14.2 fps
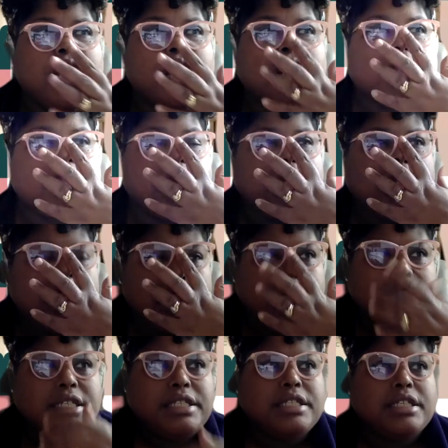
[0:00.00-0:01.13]
they
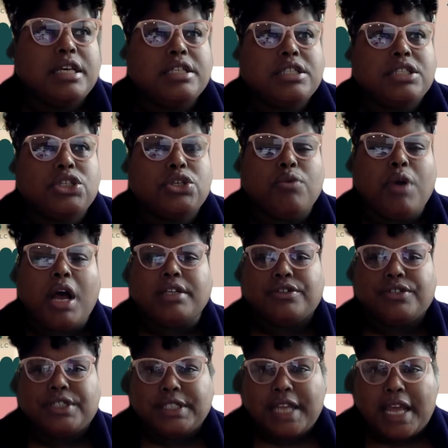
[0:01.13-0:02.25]
need to
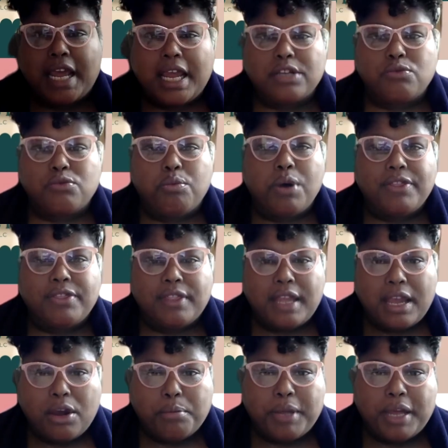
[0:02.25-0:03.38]
understand what they
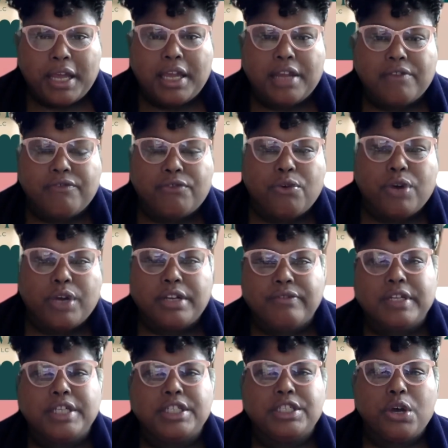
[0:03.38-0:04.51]
are paying for. And if
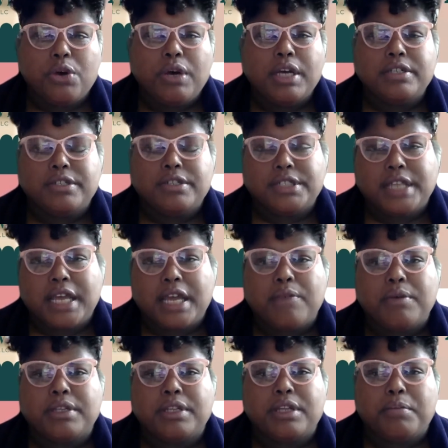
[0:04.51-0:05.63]
they don't understand
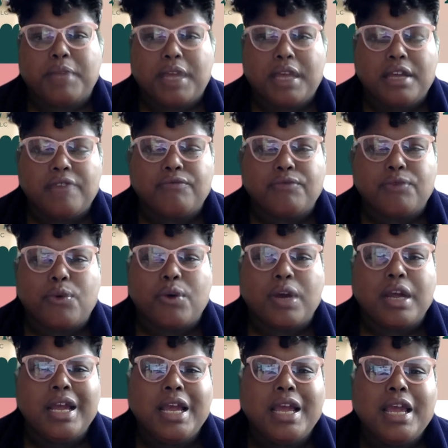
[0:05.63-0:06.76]
what they're paying for,
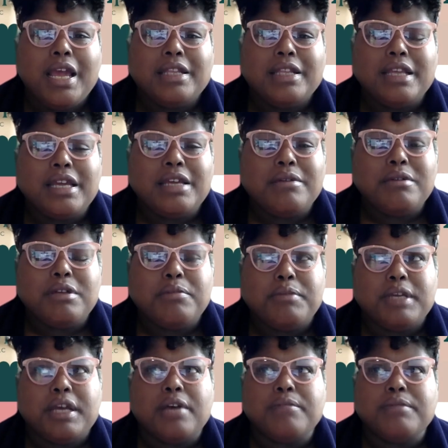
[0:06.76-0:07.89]
it
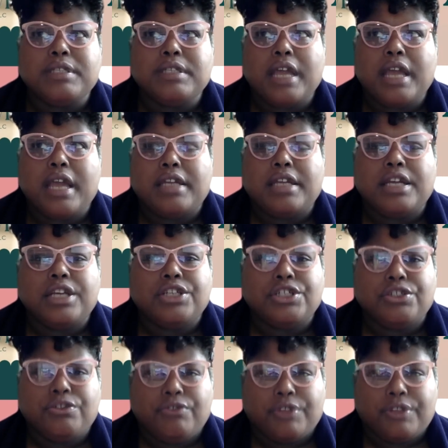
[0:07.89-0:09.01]
becomes an
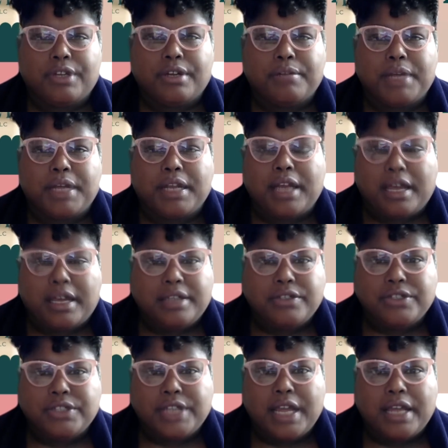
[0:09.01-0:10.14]
issue for them. And I
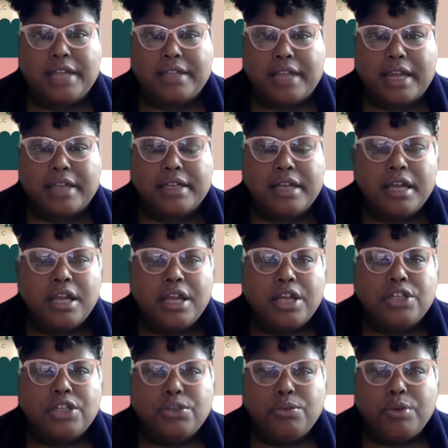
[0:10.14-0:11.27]
understand that.
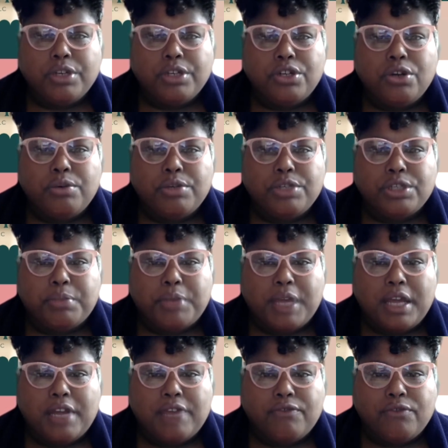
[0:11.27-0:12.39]
You want to know what you're
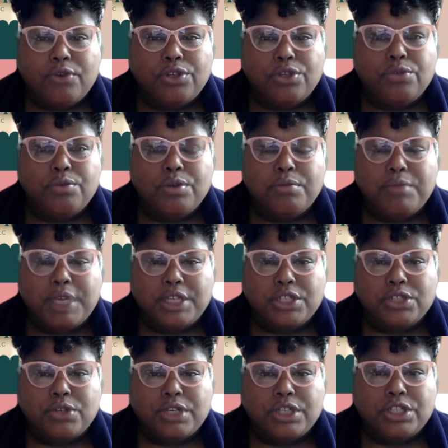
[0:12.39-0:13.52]
paying for. You want to make
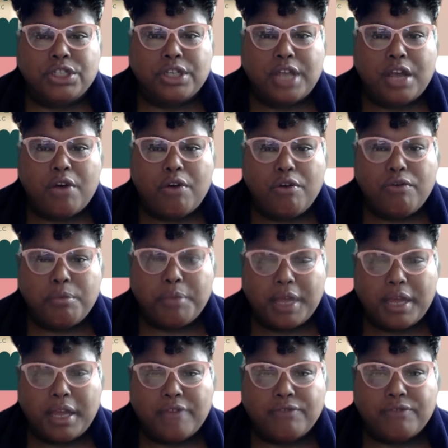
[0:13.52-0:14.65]
sure that you're not
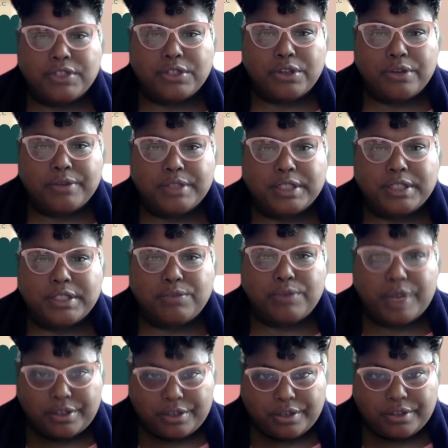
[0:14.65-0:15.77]
overpaying for services
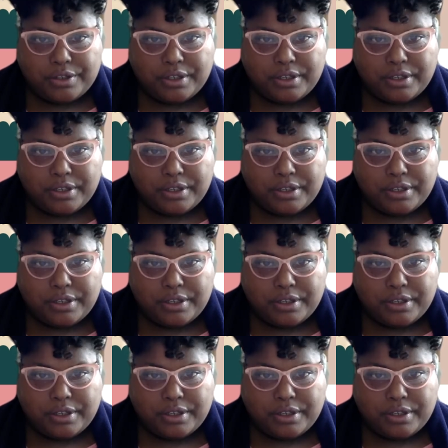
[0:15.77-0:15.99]
rendered.